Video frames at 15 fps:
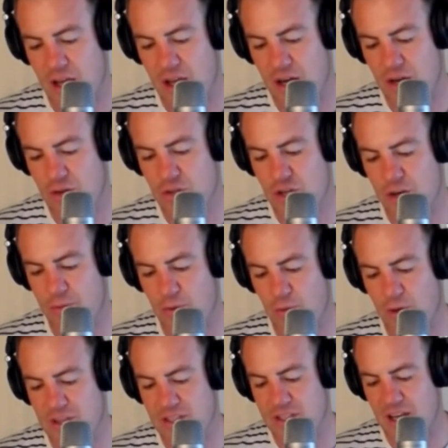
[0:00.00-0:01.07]
An old shepherd
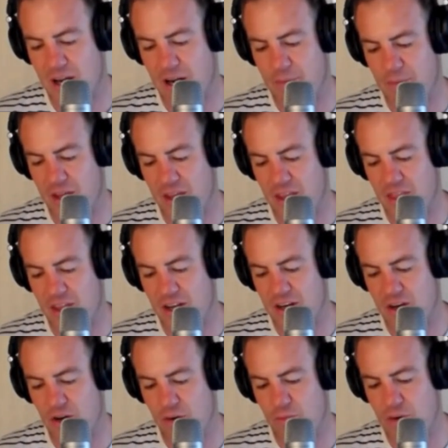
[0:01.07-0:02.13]
once telling me they
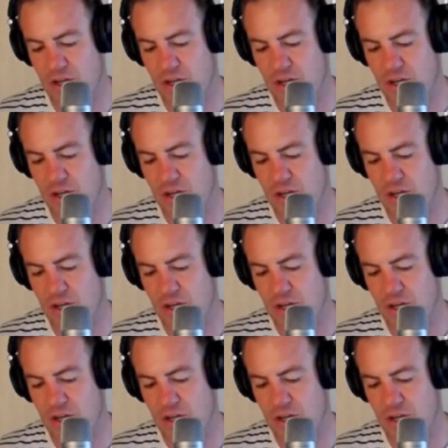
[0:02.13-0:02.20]
did not